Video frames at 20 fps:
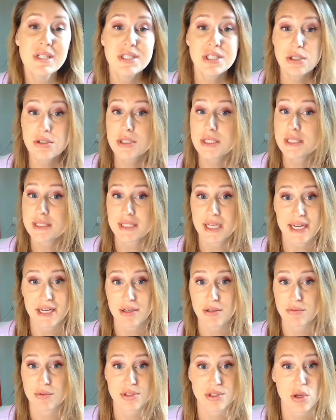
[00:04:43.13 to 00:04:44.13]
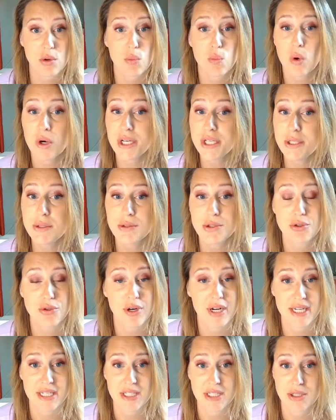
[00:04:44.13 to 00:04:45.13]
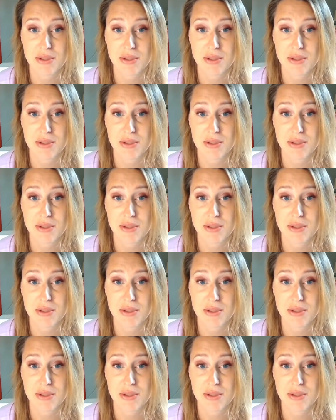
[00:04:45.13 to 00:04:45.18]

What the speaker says: your desired result? What are you trying to